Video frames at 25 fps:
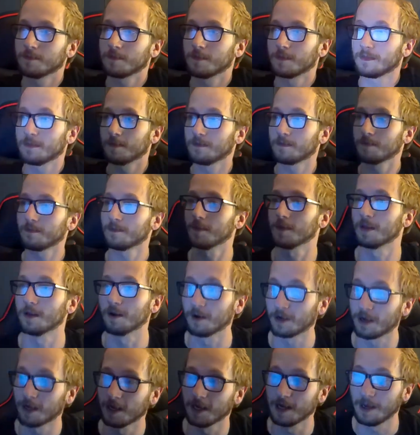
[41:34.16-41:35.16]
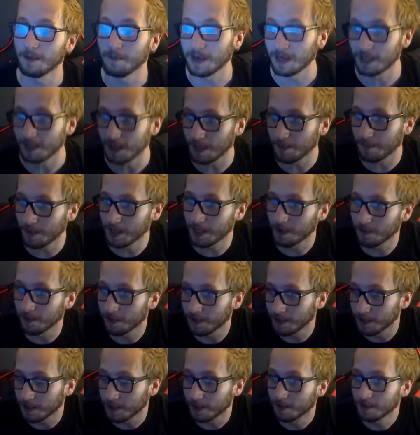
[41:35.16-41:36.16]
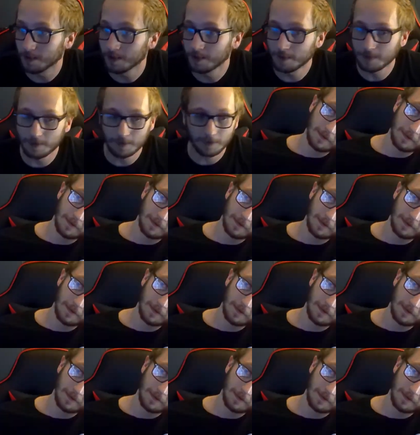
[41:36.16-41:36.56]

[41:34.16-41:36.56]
Yeah. Okay, I'm at it right now.